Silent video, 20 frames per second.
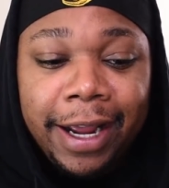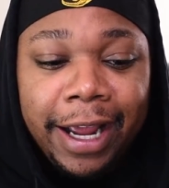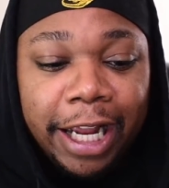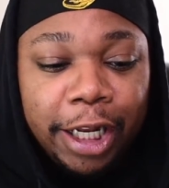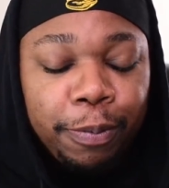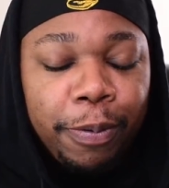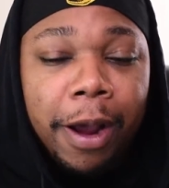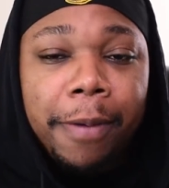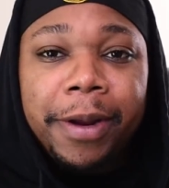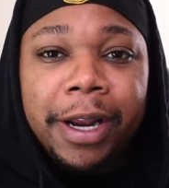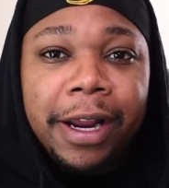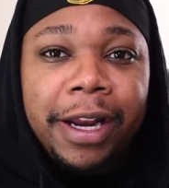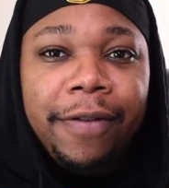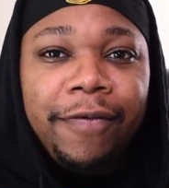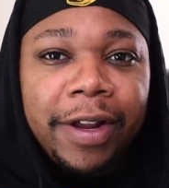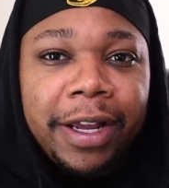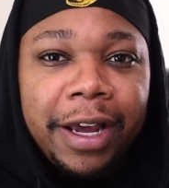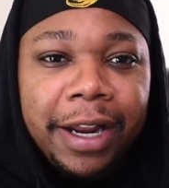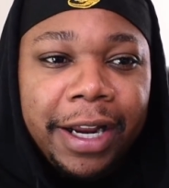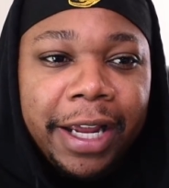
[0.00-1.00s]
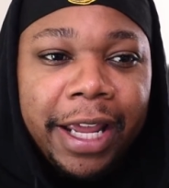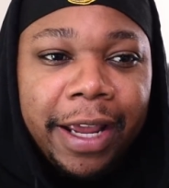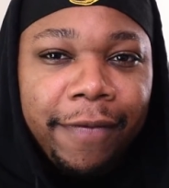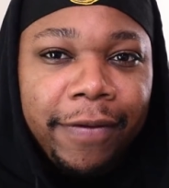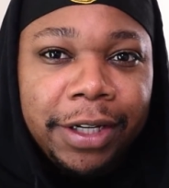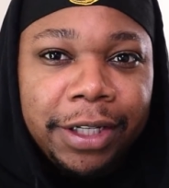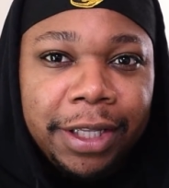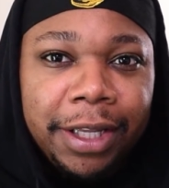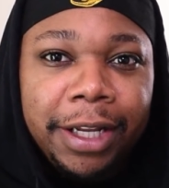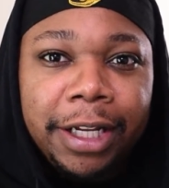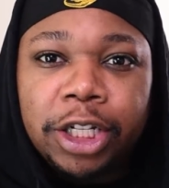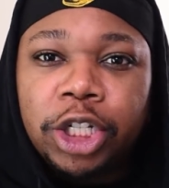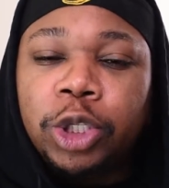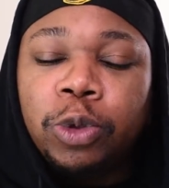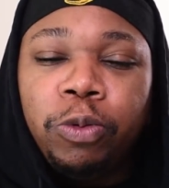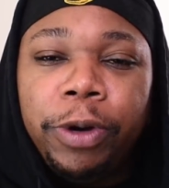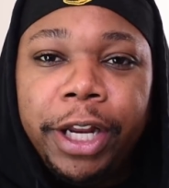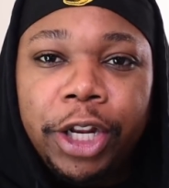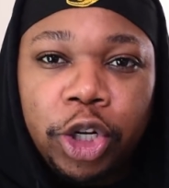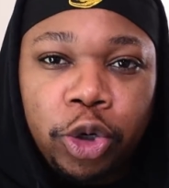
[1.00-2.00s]
It's probably not even going to give us these
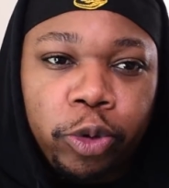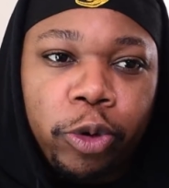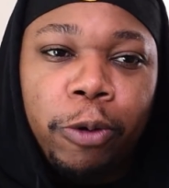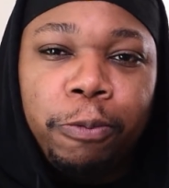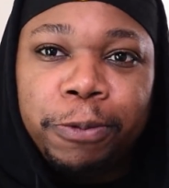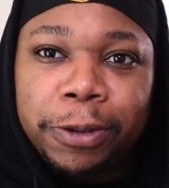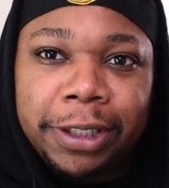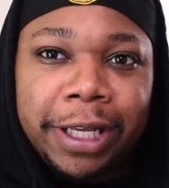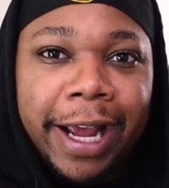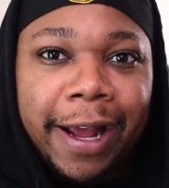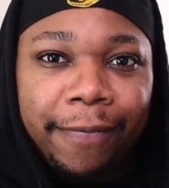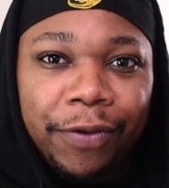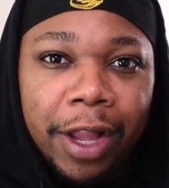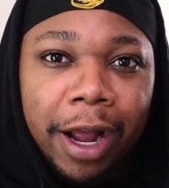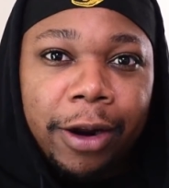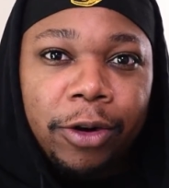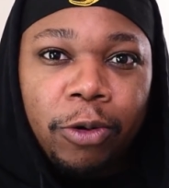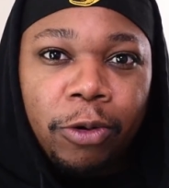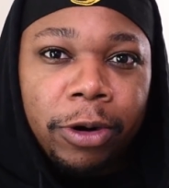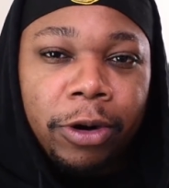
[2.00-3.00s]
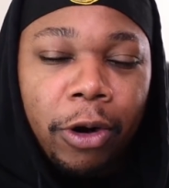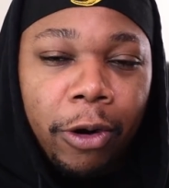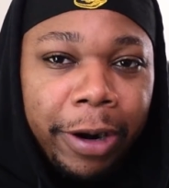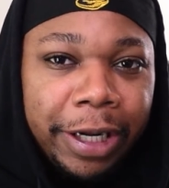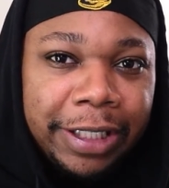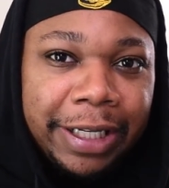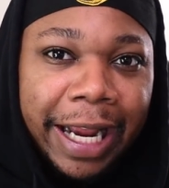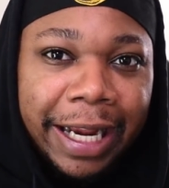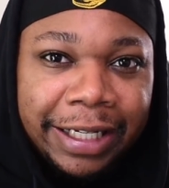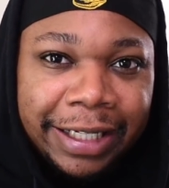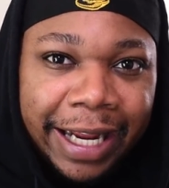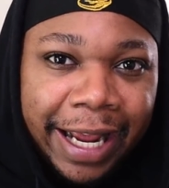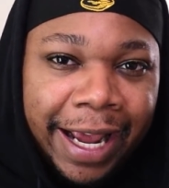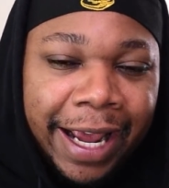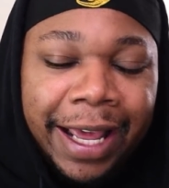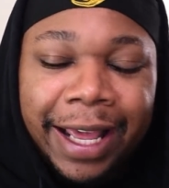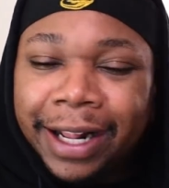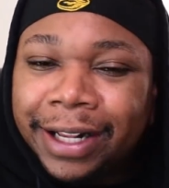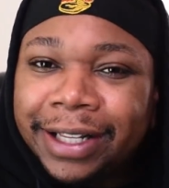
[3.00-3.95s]
sweet tropes that Law and Order always likes to hit.